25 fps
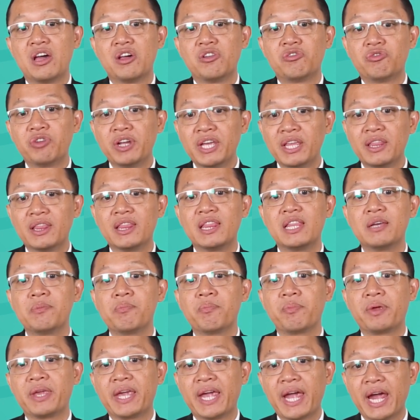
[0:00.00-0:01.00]
Read
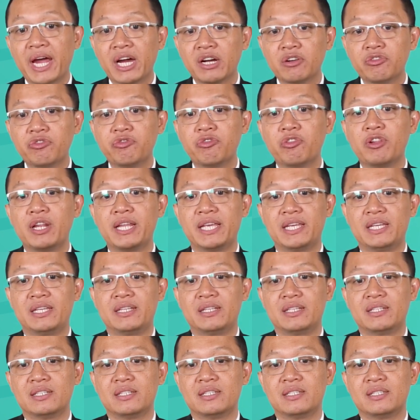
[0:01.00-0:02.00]
them carefully.
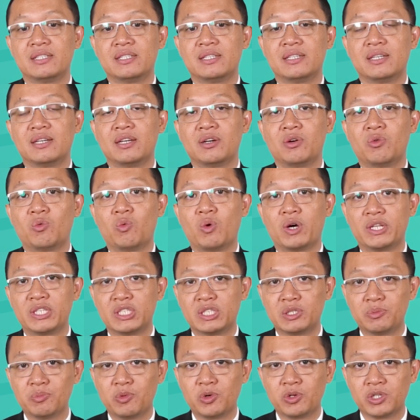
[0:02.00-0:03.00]

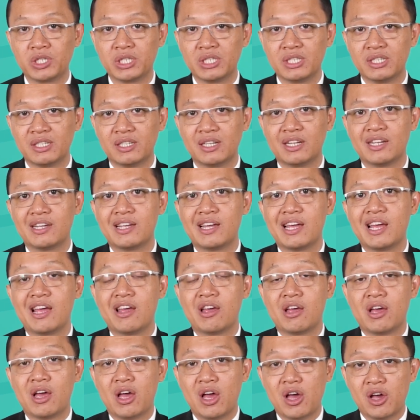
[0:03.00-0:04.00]
Once more,
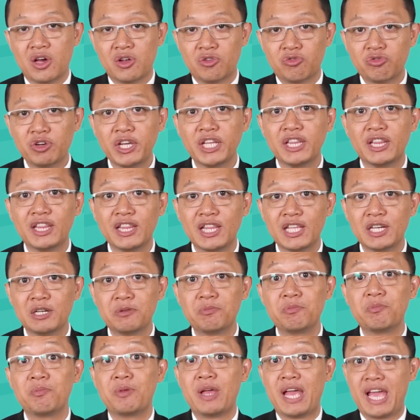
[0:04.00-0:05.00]
read
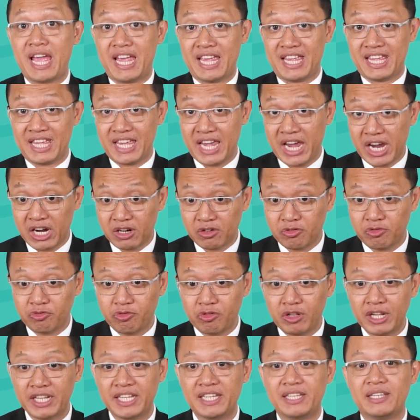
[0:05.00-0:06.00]
them
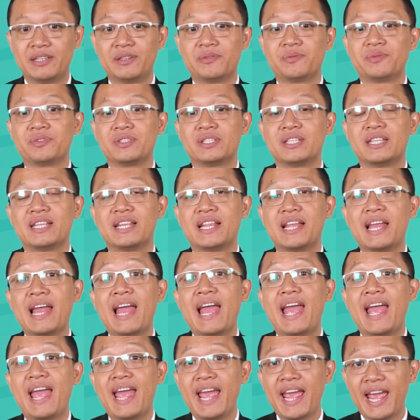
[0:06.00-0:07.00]
carefully
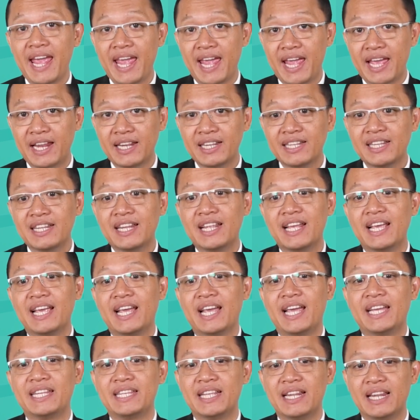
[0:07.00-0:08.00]
and
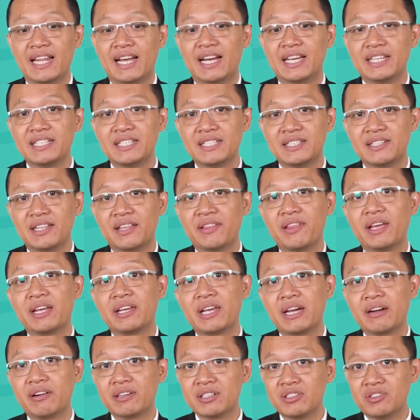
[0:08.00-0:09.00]
analyze their
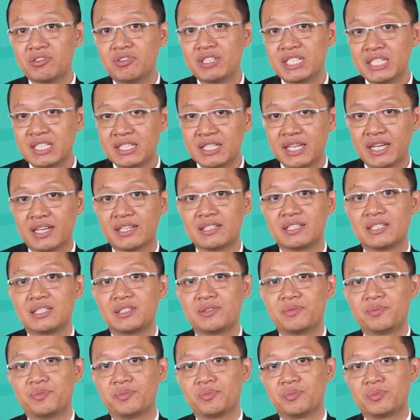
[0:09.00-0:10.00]
characteristics.
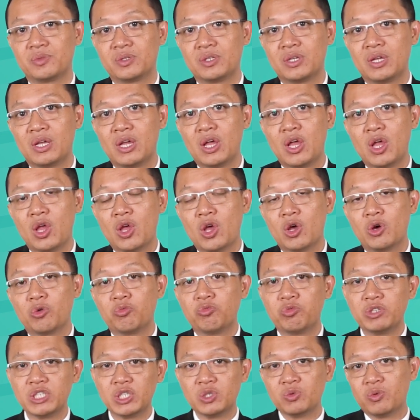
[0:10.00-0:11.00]

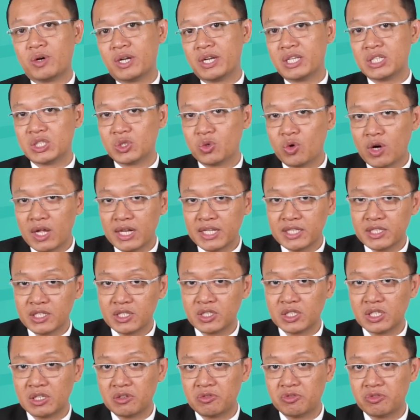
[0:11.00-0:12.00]
Which one is
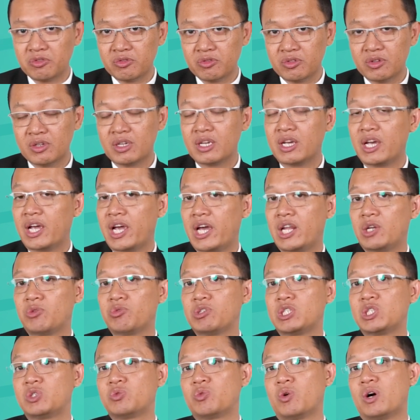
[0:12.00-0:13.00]
qualitative and
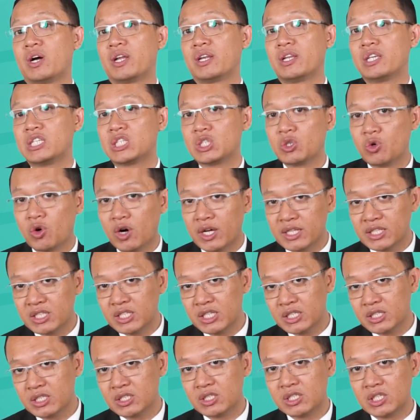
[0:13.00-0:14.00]
which one is
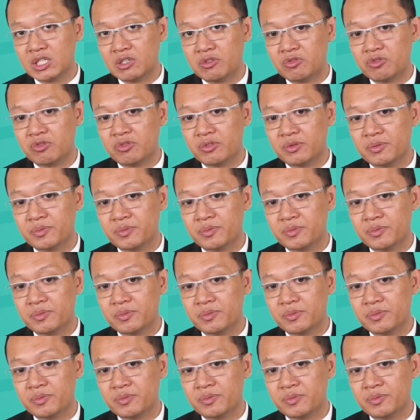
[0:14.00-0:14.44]
quantitative?